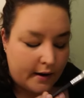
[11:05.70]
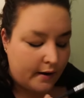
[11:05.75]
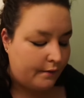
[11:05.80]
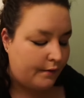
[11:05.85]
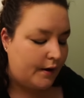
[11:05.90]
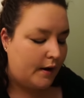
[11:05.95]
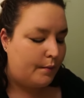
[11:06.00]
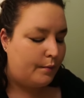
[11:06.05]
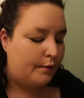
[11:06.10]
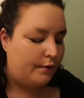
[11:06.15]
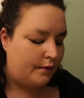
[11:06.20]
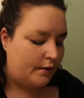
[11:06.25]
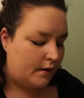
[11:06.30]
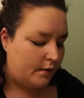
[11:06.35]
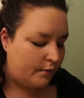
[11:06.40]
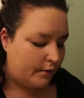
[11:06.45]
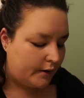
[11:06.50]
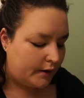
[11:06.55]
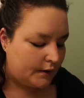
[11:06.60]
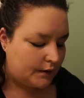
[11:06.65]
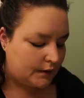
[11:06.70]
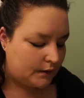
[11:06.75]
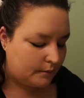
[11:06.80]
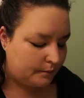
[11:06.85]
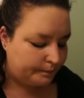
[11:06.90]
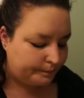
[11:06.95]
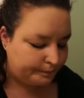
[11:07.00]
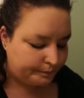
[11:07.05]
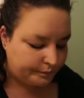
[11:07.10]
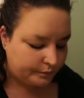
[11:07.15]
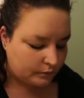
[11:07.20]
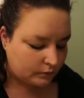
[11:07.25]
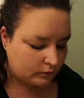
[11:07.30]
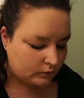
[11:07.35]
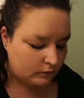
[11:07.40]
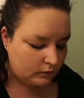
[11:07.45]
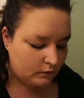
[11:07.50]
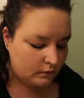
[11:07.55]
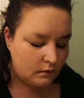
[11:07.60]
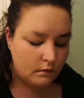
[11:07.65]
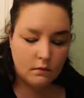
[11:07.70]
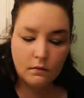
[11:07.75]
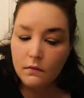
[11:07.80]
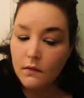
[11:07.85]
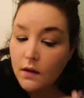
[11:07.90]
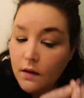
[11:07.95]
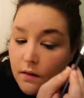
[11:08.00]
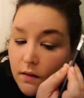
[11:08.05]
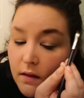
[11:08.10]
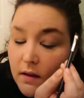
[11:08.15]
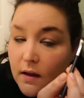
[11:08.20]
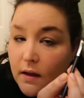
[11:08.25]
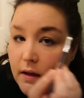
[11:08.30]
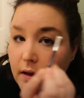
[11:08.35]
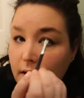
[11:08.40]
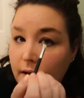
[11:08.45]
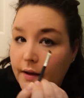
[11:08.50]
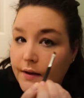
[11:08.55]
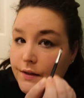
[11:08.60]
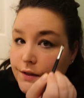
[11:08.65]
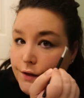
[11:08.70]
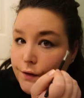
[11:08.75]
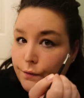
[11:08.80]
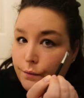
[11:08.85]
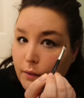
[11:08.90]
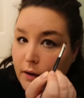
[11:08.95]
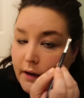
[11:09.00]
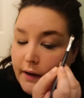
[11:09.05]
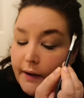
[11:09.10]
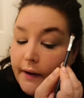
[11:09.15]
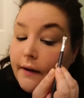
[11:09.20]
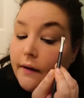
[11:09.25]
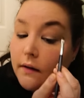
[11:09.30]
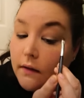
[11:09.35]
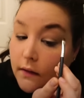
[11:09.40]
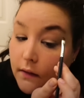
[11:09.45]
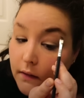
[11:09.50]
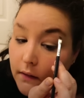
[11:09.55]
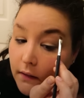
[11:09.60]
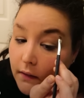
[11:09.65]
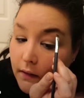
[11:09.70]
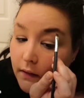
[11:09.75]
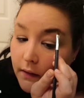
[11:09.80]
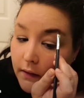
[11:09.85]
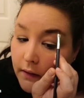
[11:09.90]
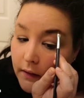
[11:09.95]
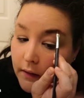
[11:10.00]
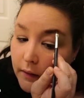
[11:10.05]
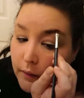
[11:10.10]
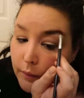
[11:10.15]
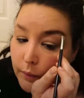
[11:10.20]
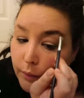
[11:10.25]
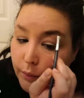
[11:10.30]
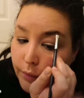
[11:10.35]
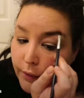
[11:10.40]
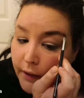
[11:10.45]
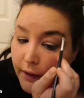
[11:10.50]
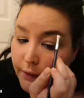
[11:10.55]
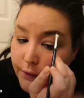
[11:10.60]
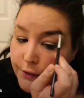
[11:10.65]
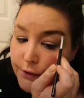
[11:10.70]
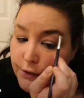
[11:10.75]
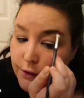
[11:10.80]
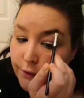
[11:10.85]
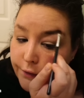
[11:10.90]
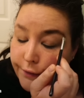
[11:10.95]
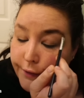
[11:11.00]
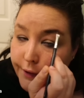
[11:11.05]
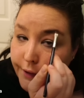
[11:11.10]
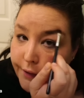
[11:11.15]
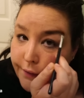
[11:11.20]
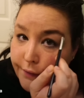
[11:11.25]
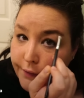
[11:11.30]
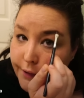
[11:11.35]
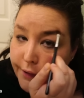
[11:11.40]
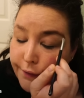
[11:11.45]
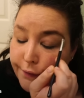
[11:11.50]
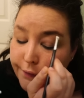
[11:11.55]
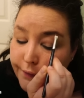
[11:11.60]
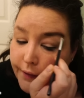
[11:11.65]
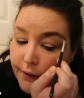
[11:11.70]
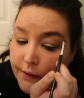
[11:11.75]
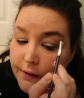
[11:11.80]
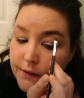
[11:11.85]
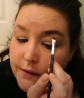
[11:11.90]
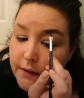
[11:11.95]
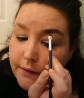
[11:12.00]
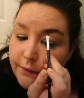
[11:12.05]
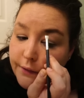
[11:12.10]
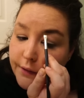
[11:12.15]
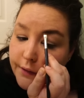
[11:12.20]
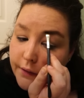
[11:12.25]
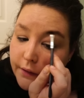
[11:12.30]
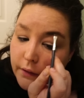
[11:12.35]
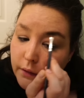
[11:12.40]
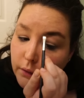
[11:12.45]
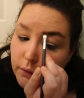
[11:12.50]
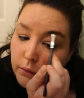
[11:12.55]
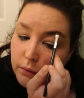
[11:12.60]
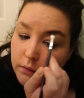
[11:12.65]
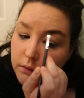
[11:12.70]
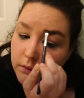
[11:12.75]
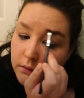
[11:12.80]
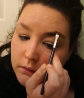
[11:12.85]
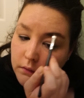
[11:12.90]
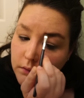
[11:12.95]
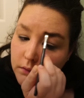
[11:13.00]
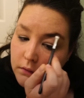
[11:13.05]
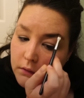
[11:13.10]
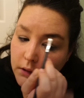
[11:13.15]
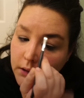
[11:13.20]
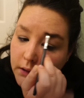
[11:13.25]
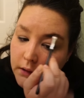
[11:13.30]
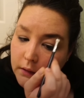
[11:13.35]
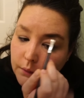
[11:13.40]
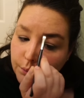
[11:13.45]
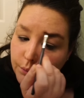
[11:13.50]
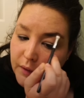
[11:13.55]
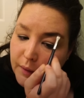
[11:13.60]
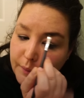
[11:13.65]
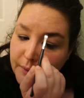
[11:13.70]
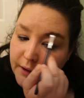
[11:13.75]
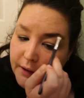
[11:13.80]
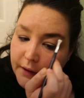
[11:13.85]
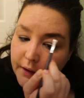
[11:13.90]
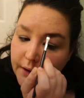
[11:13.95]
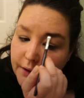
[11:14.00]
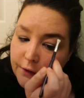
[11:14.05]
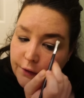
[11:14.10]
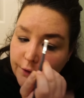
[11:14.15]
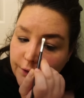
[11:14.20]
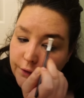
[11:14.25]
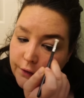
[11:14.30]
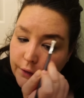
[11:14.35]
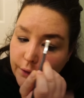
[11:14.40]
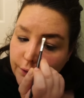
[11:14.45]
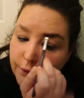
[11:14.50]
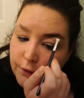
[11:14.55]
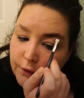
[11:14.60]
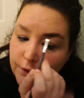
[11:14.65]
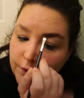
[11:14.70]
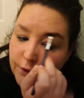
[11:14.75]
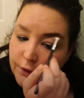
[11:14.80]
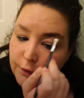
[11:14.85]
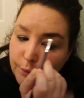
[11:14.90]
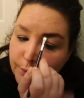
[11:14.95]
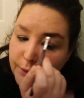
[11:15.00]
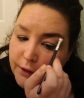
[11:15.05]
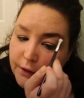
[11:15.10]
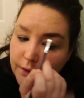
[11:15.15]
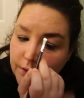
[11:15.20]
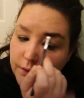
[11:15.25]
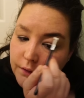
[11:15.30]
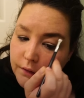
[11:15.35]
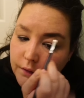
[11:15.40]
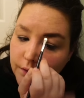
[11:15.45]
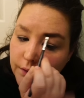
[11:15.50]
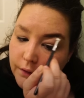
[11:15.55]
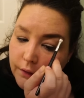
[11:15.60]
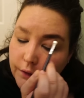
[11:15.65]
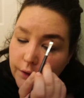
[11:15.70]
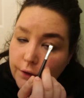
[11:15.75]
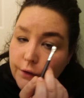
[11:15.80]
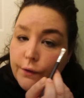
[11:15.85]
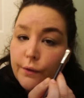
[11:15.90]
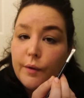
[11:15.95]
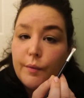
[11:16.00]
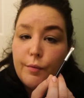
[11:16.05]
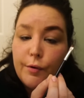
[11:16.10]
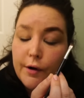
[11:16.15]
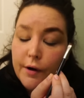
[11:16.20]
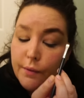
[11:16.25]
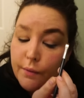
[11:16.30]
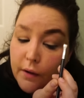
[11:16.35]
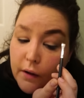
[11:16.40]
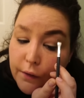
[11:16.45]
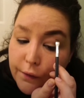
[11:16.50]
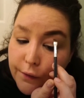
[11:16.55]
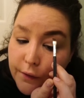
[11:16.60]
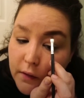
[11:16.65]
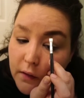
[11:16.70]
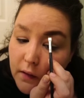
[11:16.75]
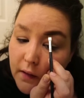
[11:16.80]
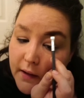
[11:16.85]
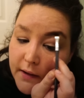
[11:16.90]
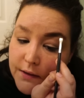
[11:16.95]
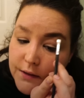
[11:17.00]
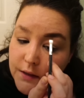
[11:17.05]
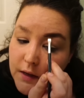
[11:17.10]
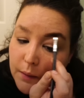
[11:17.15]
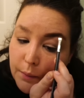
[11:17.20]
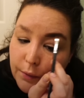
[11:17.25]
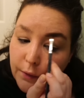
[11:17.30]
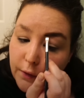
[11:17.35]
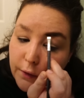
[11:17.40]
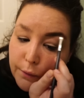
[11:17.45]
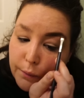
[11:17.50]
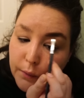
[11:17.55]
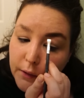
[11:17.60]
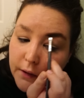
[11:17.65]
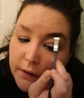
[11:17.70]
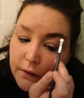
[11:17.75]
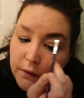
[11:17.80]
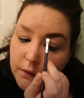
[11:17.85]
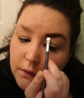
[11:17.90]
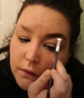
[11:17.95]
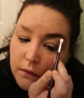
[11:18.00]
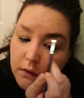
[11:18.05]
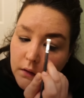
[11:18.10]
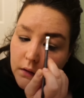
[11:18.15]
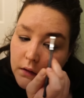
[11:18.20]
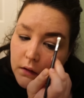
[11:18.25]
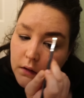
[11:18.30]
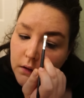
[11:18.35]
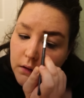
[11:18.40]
have hypothyroidism, the ends of my um, brows are very, very faint even though my medication dosage has been doing pretty well for the last couple of months.